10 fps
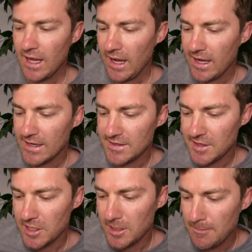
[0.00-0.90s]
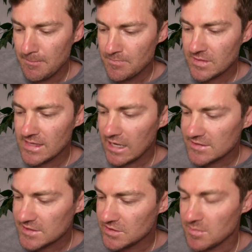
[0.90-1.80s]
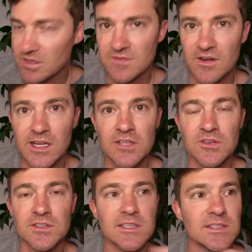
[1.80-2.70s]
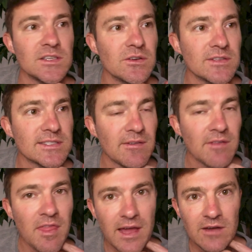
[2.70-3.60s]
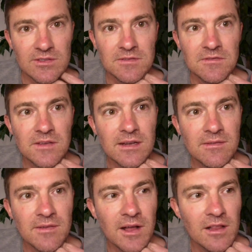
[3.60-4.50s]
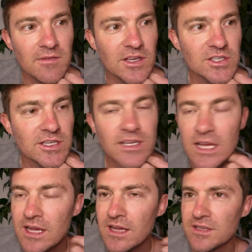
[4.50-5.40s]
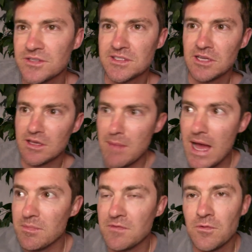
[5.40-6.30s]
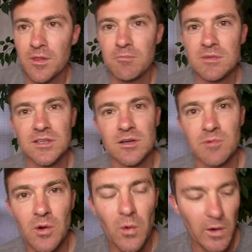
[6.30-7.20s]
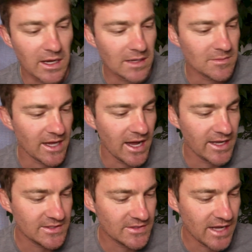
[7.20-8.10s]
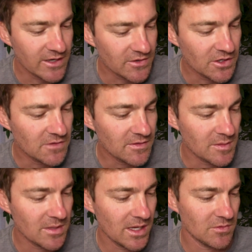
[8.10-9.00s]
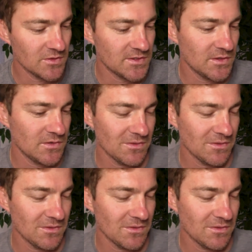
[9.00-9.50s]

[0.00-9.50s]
And um, the altitude up here is very interesting too. It's 7,000 feet of elevation, so I was telling Matt before we started recording, I'm like, I dude, I don't know if I'm gonna be able to